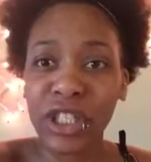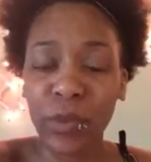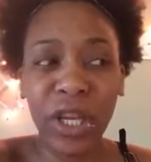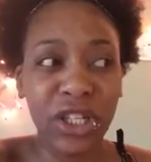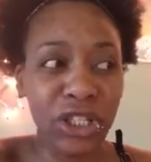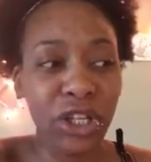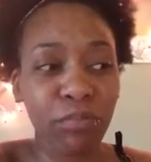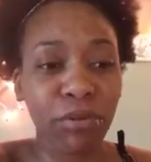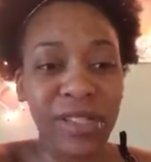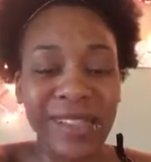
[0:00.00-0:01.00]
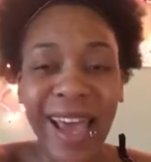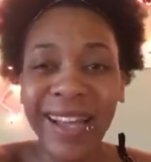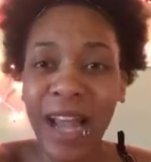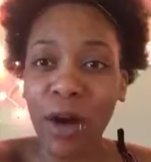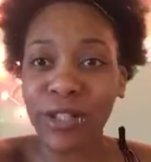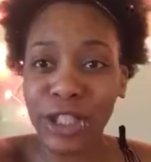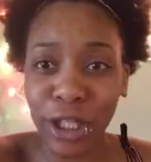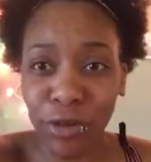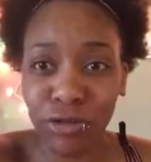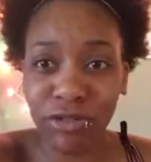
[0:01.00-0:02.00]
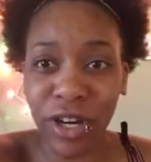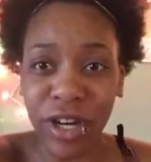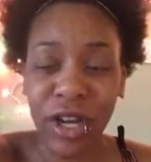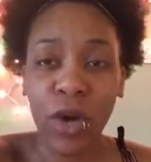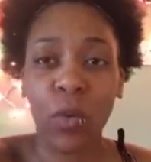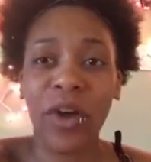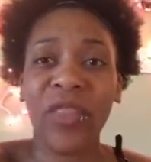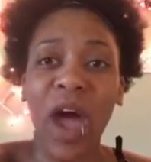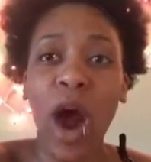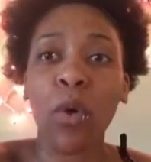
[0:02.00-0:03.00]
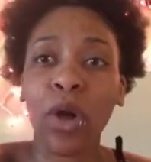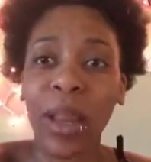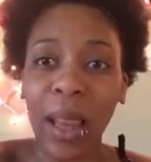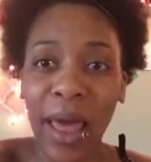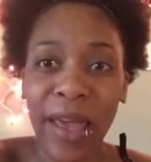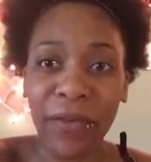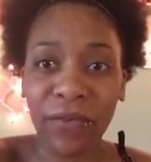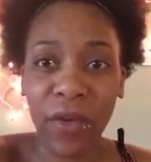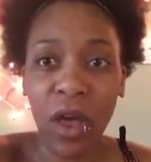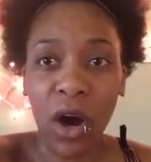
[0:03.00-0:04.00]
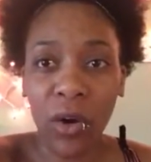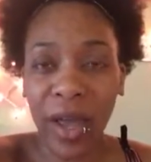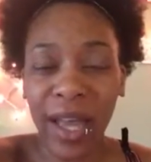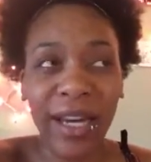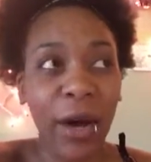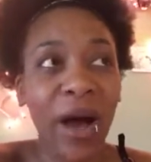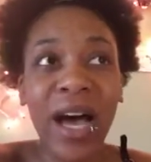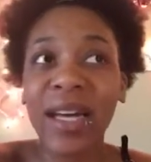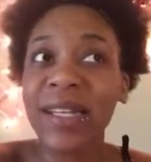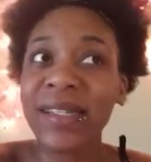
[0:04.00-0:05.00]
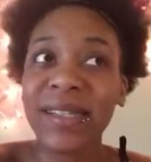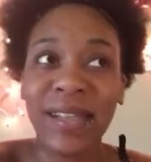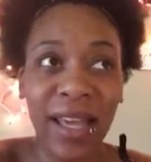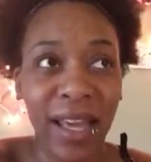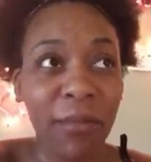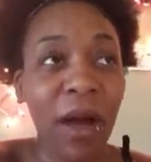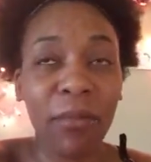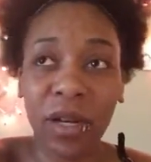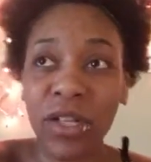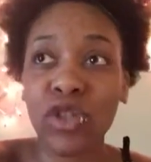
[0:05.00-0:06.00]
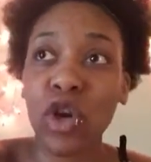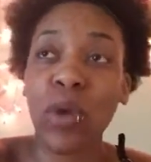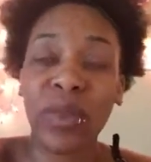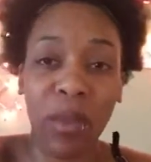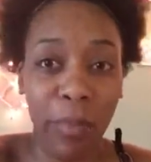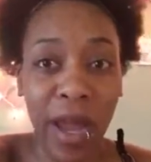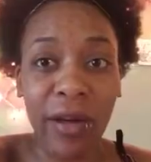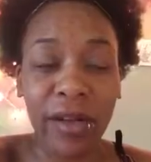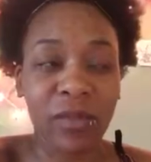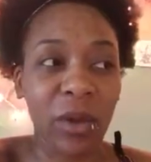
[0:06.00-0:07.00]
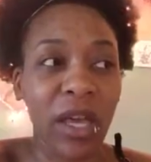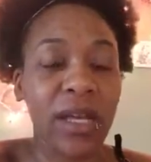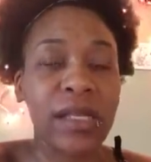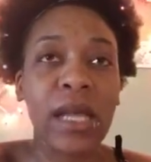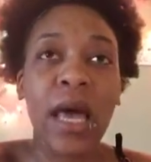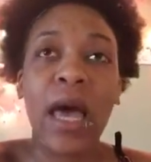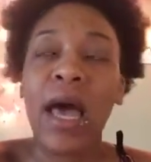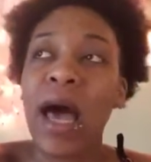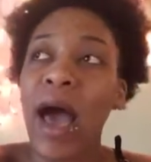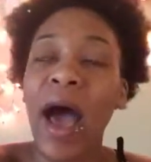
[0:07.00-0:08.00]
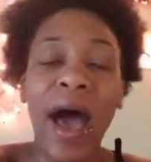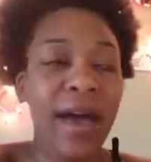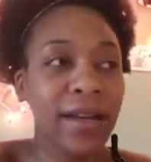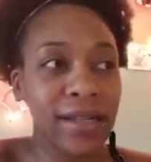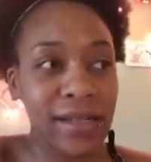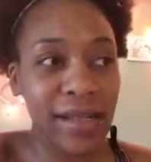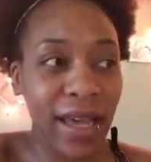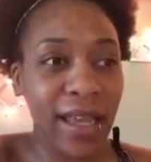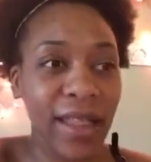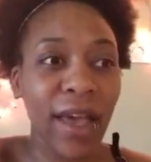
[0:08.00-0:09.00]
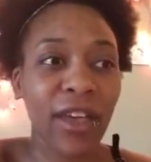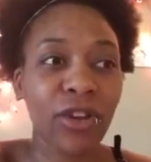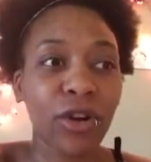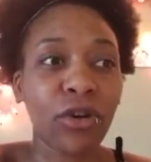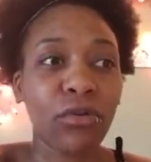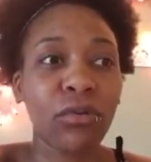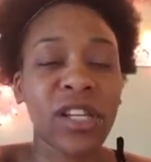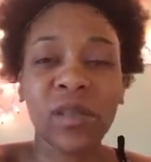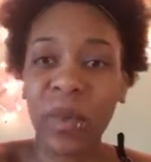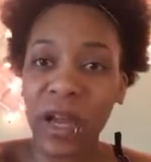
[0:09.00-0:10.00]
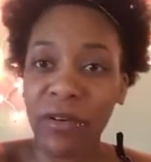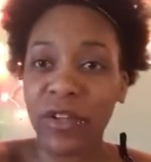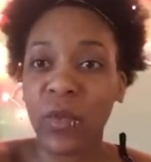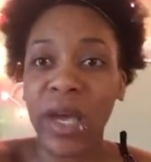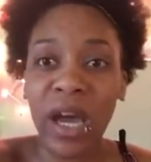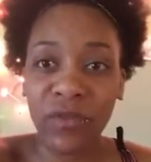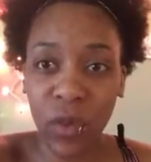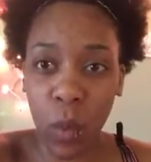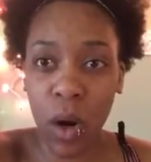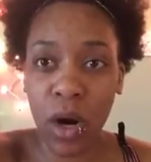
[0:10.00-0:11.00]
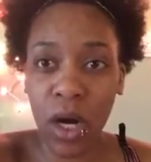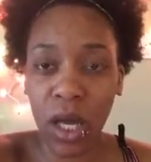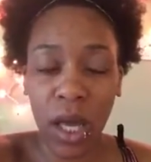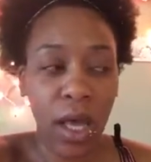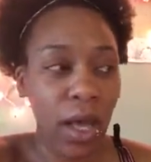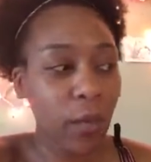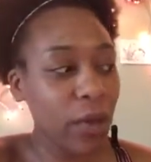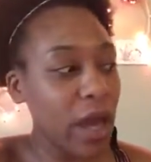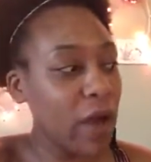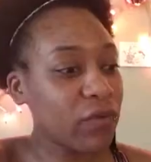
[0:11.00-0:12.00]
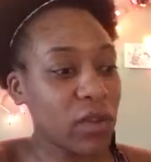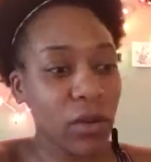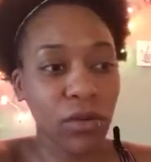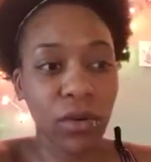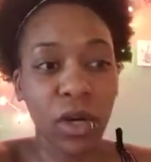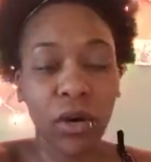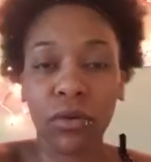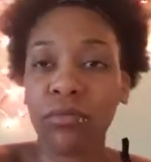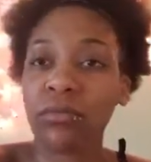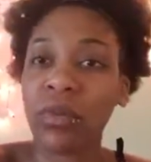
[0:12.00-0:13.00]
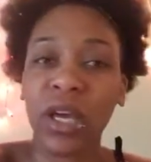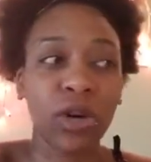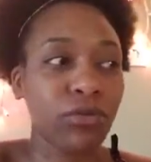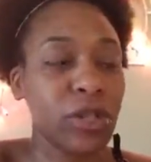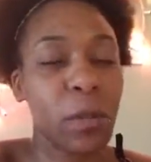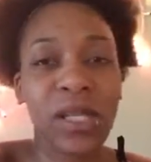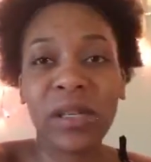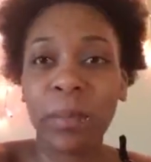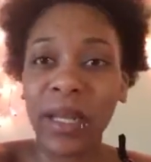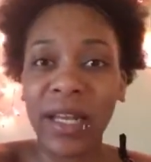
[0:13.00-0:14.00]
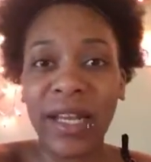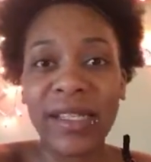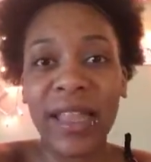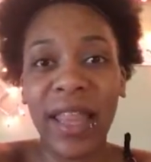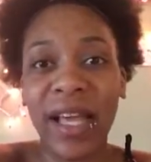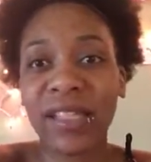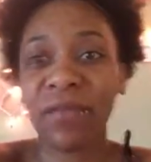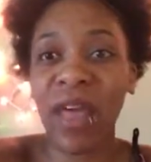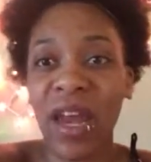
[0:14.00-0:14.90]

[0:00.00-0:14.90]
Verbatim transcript: We should protect our children with our life. Okay, now I understand. I'm going to start with the parents because I understand that, you know, us parents, we have to work and we have to, you know, handle responsibilities and things of